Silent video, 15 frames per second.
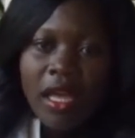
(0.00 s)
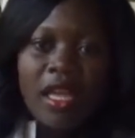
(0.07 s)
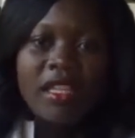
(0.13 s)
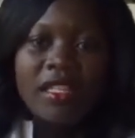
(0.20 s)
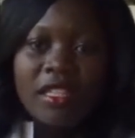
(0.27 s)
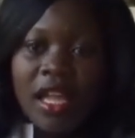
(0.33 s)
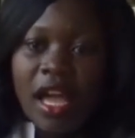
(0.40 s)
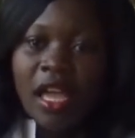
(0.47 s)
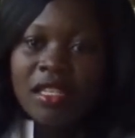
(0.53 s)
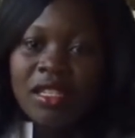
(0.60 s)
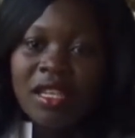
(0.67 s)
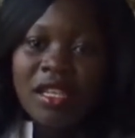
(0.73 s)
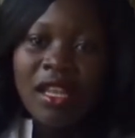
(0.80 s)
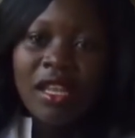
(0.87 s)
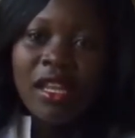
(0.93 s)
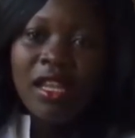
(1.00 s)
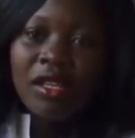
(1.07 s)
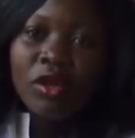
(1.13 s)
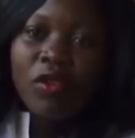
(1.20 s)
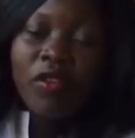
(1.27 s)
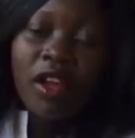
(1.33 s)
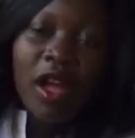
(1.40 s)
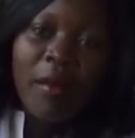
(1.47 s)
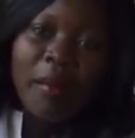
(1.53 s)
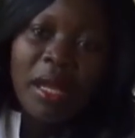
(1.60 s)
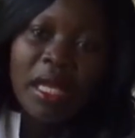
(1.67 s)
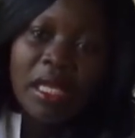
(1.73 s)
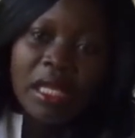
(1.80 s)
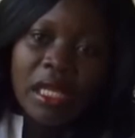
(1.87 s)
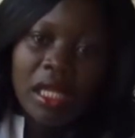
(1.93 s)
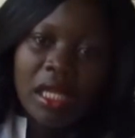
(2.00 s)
Esther as the director of company.